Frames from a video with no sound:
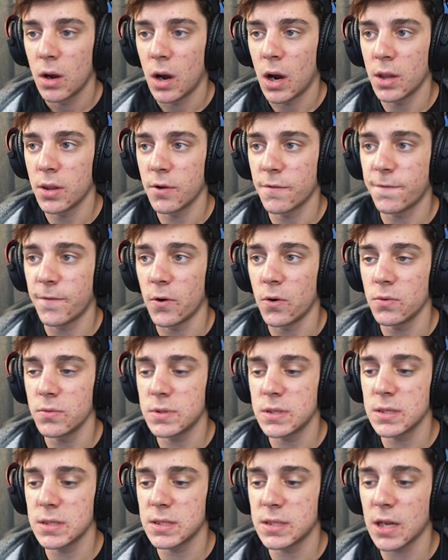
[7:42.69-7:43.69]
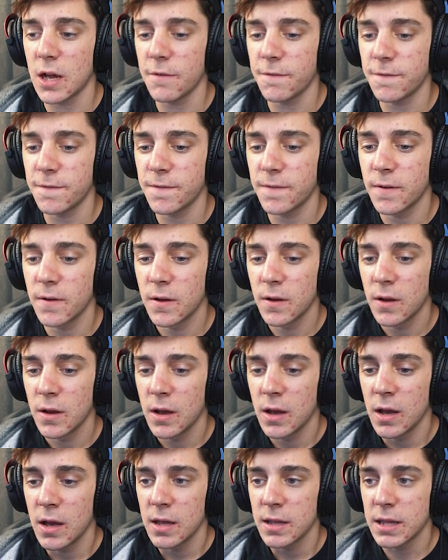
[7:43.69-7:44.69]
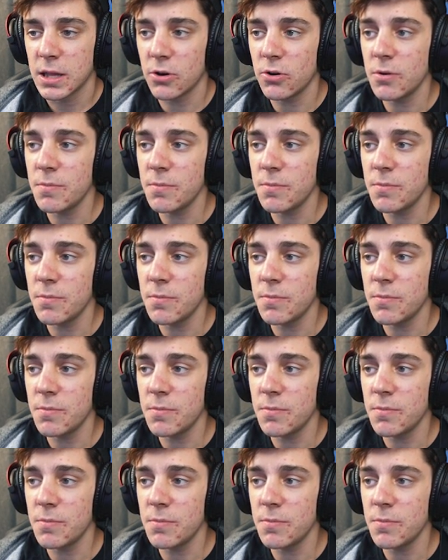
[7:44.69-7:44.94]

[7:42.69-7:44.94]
On their phones and stuff? That